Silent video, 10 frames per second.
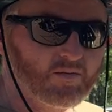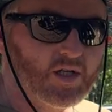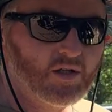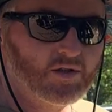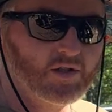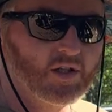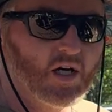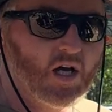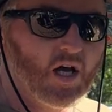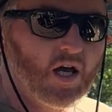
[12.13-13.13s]
Mills
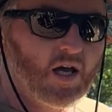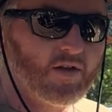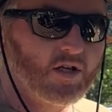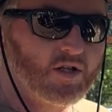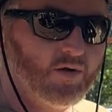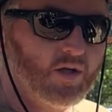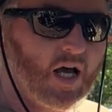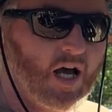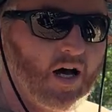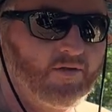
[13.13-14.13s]
in the
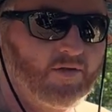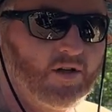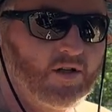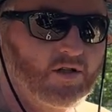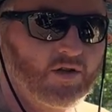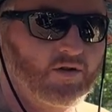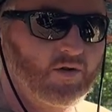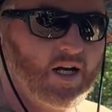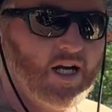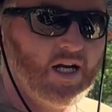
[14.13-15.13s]
2.5 to
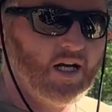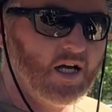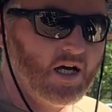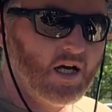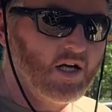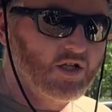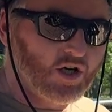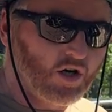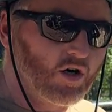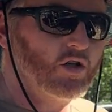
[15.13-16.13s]
3
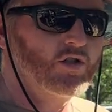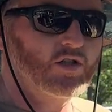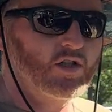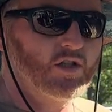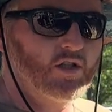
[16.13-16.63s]
turns